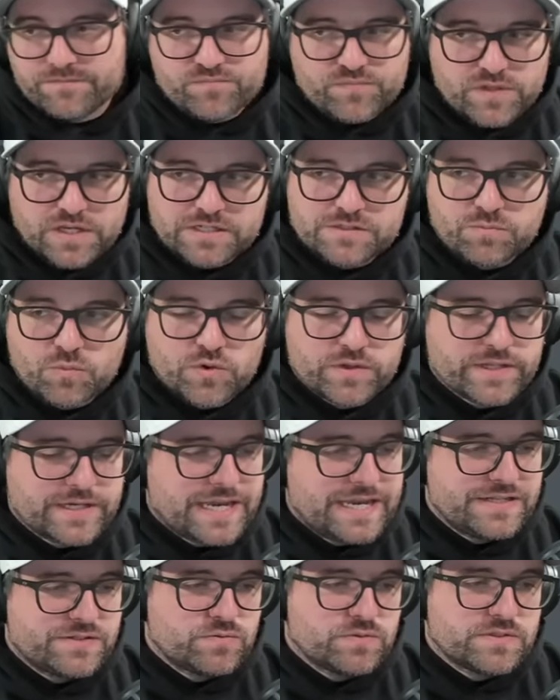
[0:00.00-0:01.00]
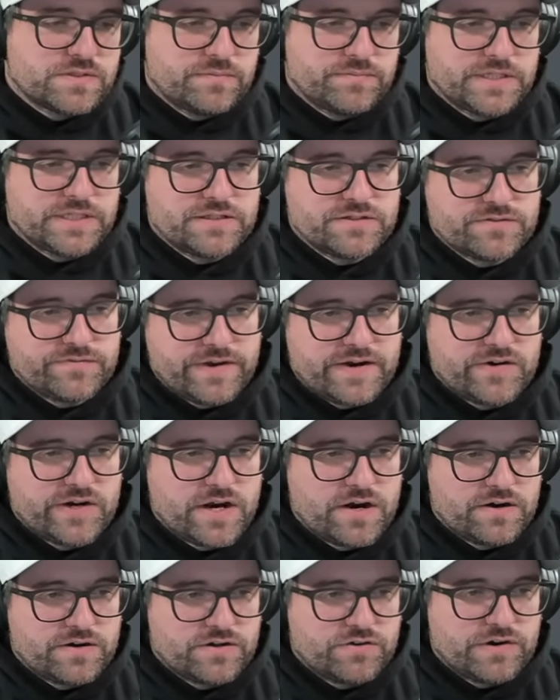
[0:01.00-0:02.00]
it's more the case with something that's very
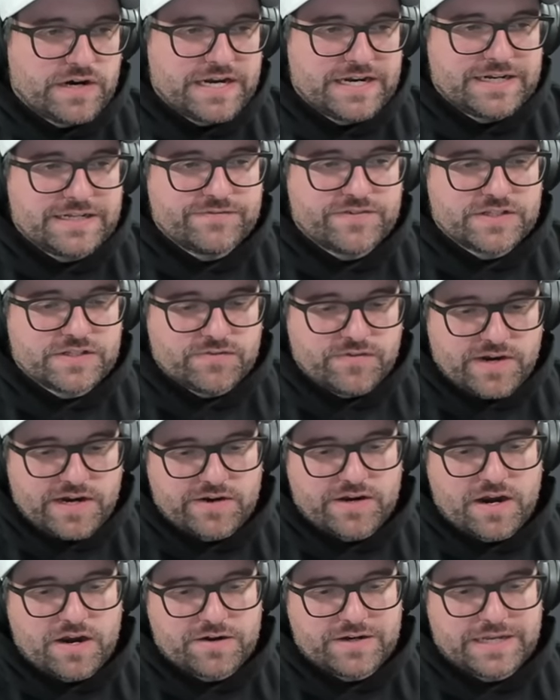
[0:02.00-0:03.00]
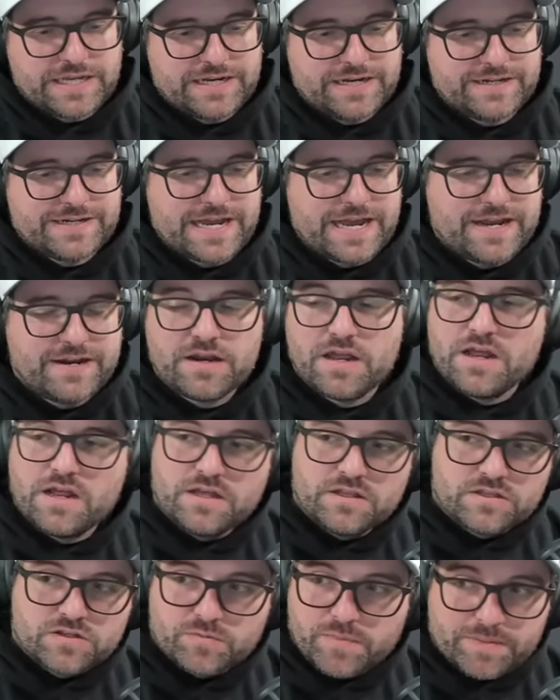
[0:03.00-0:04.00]
hard to grade. If it's very hard to get in a 10,
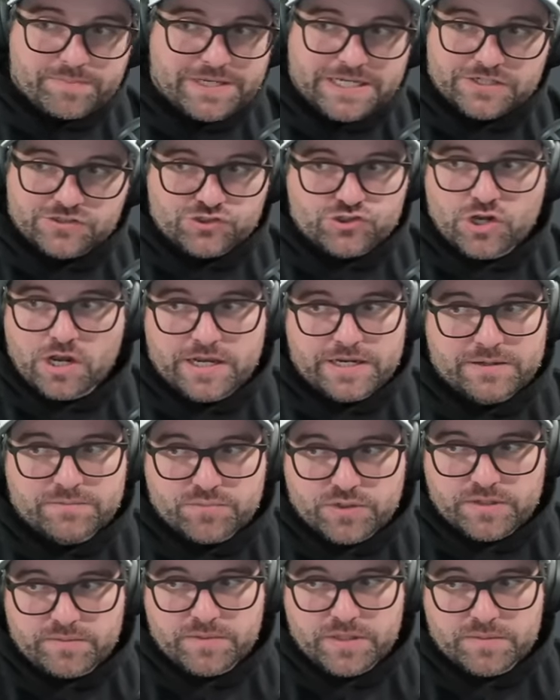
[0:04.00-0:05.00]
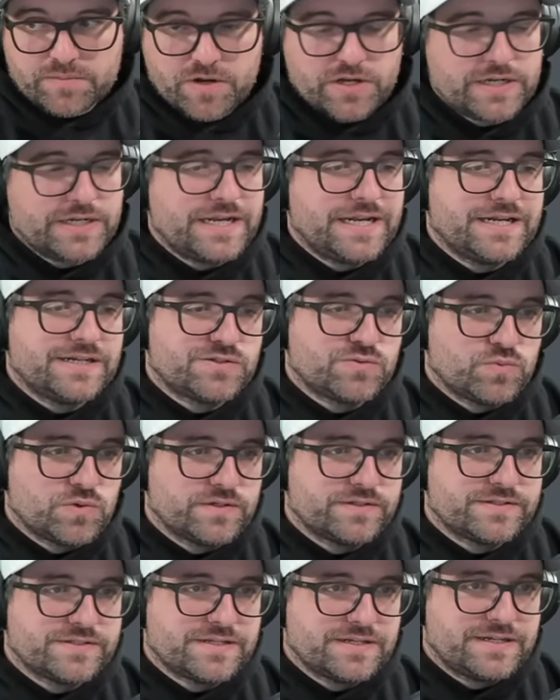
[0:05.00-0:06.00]
there might be a giant premium on it and it's
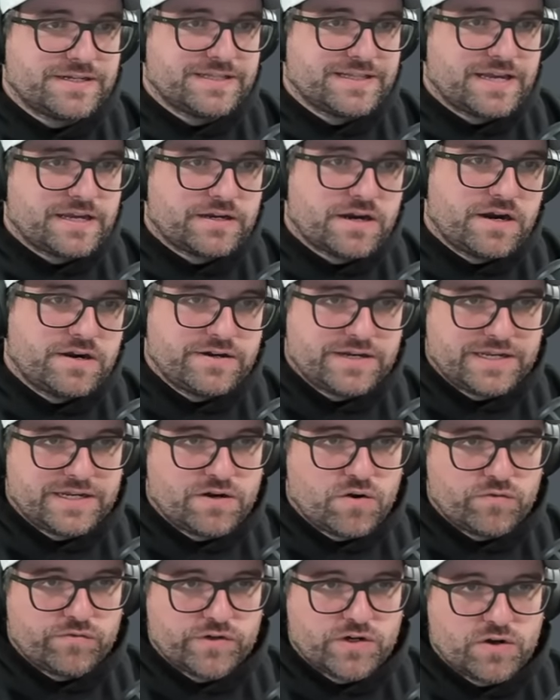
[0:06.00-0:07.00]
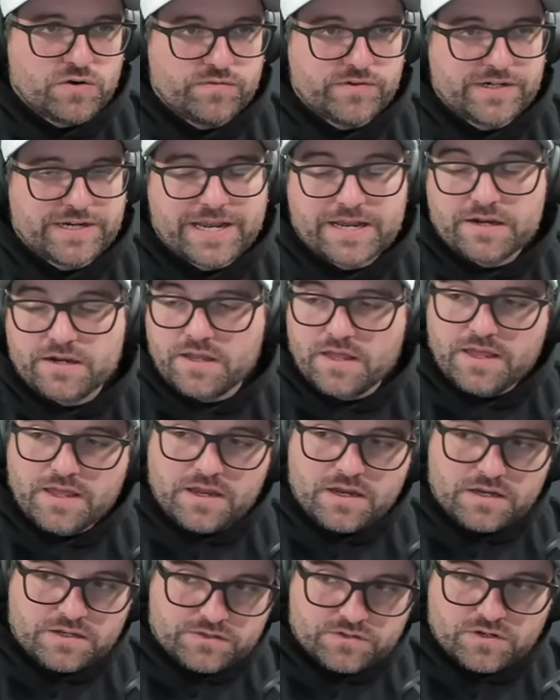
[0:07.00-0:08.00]
worth sending that card in over and over again.
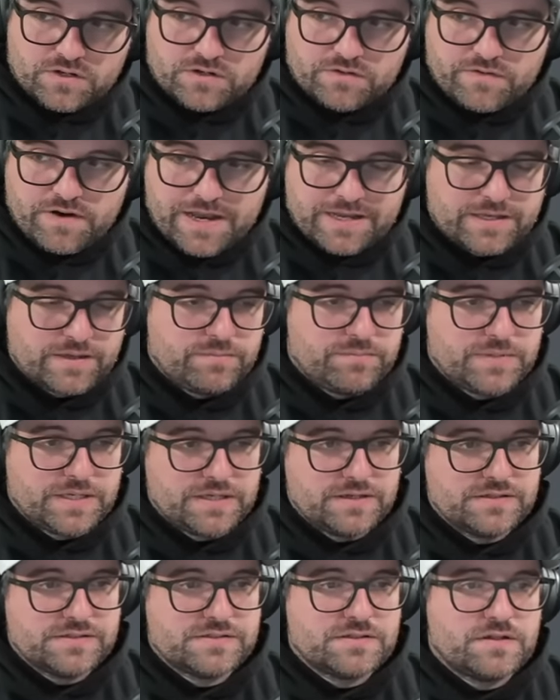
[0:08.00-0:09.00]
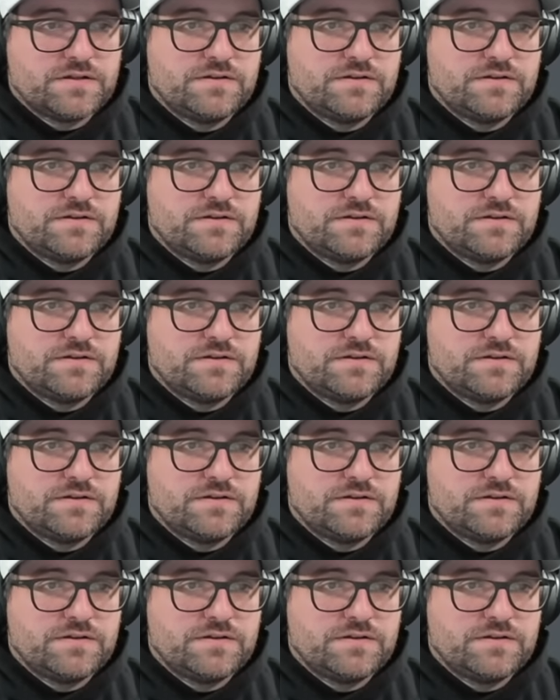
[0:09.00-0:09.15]
They're going to crack it because